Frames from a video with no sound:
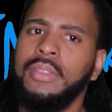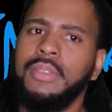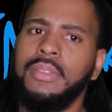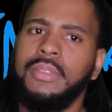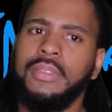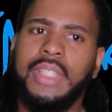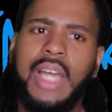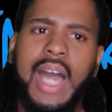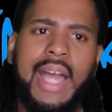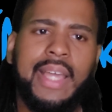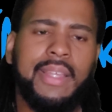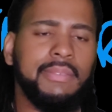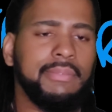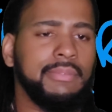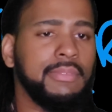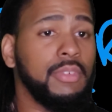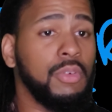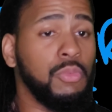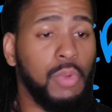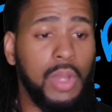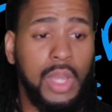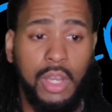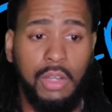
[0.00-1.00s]
Not,
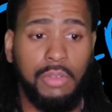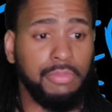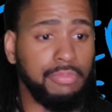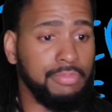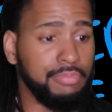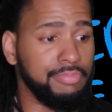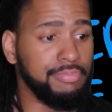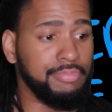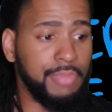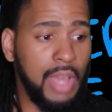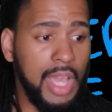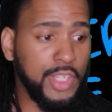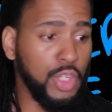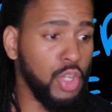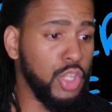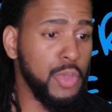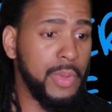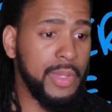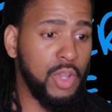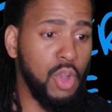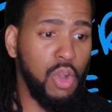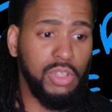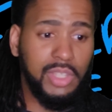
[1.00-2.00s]
well, I know you
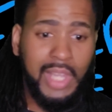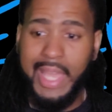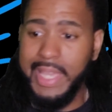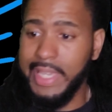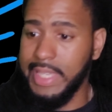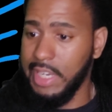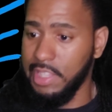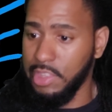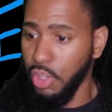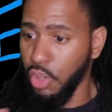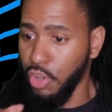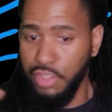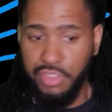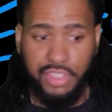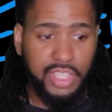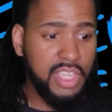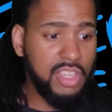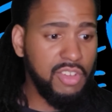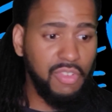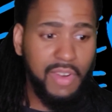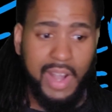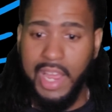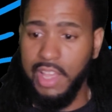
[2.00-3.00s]
ain't gonna like it as long as
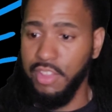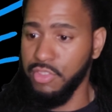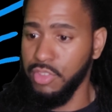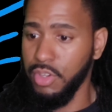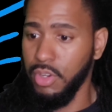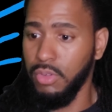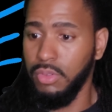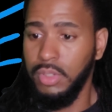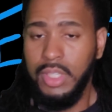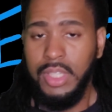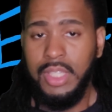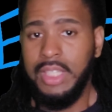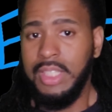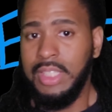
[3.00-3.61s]
he's around, so